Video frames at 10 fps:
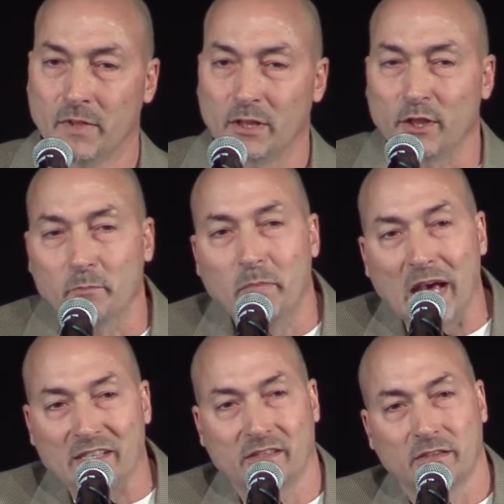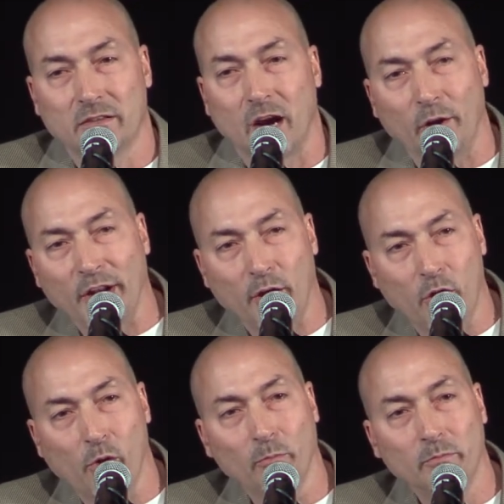The best are at
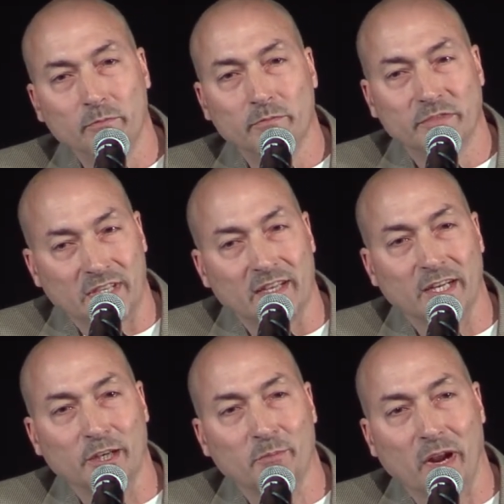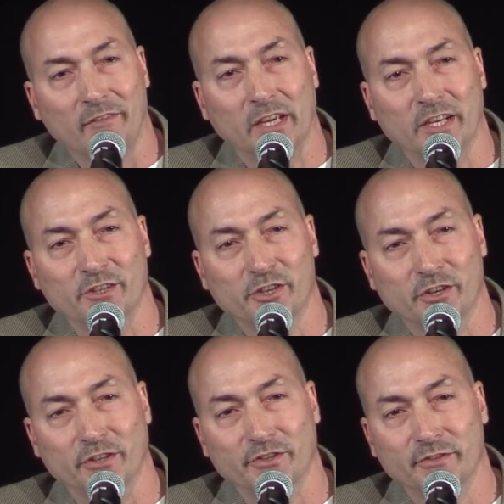home tending to private
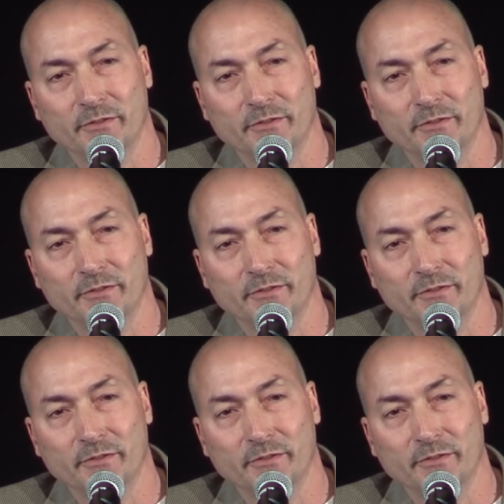concerns.